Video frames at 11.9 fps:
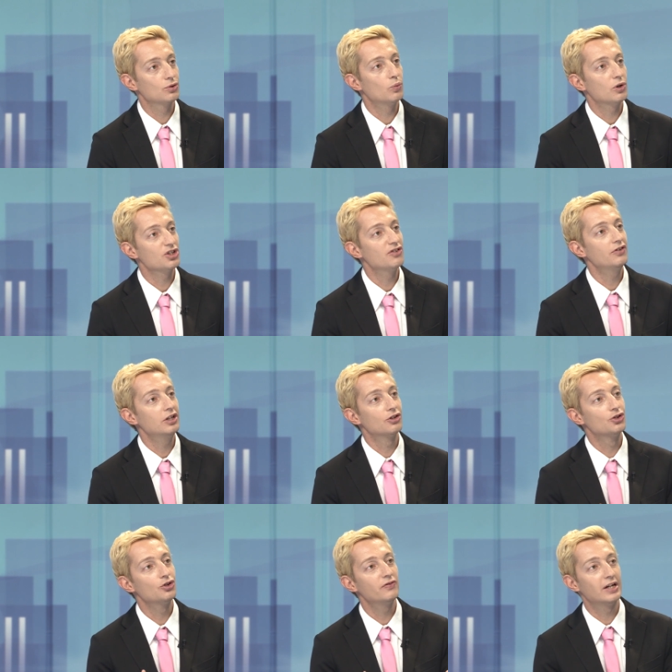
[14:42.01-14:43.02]
to wash feet
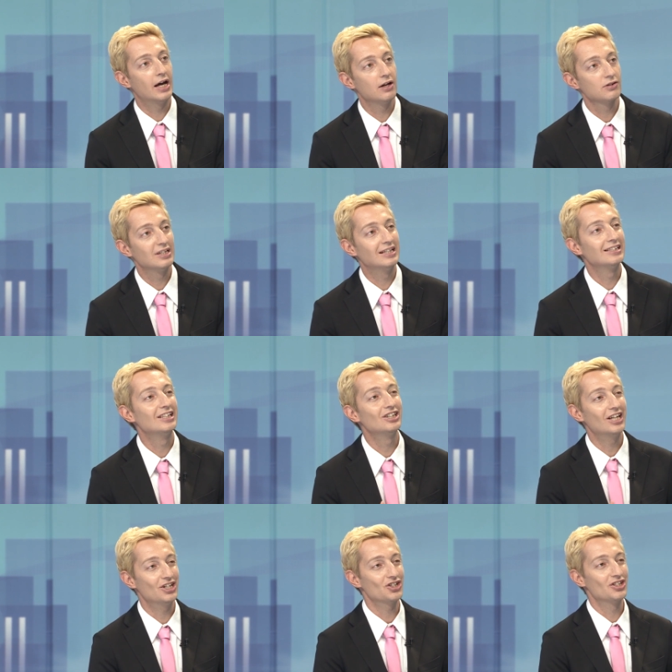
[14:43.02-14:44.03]
of juveniles in a
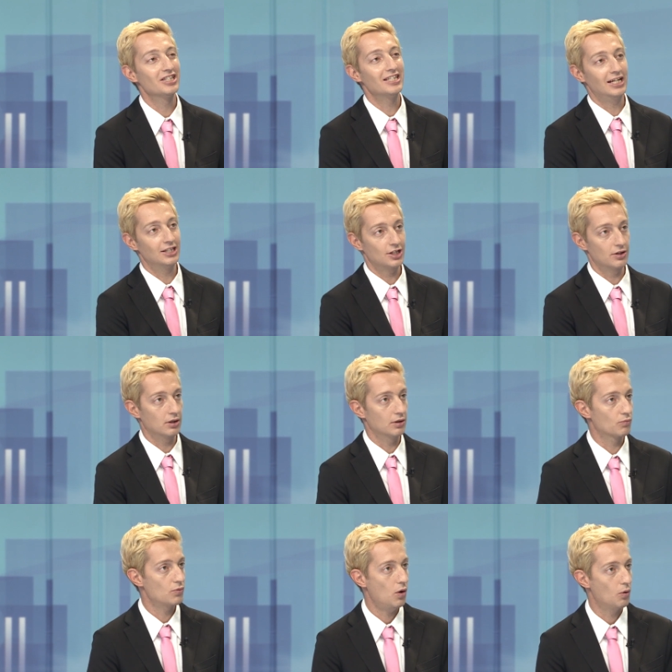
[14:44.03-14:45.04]
detention center
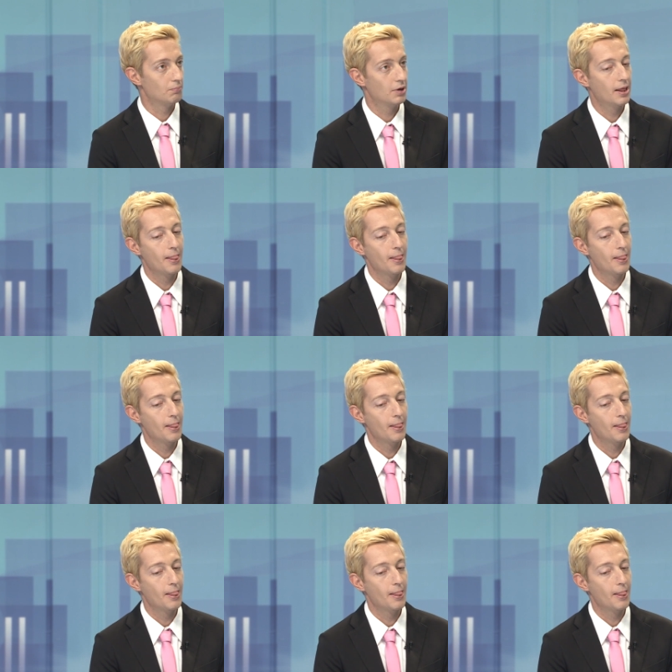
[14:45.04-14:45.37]
in Rome.